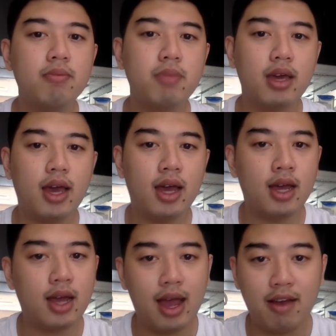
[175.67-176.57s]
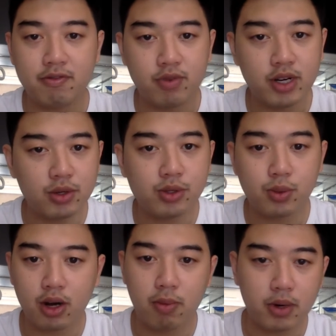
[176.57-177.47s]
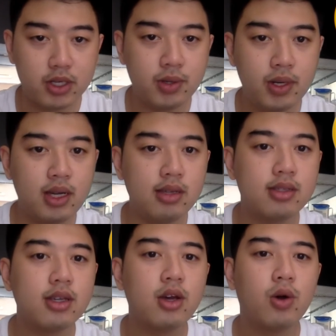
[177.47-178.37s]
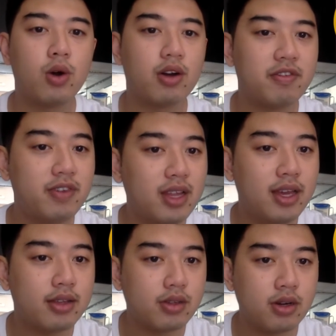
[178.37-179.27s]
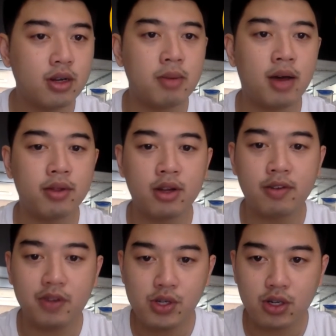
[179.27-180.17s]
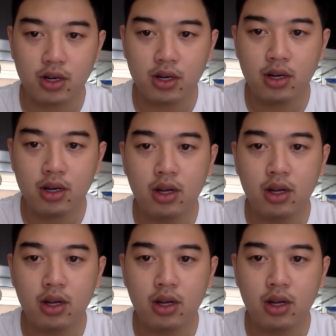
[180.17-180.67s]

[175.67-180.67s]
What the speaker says: may have reduced work opportunities, or are feeling uncertain about their future.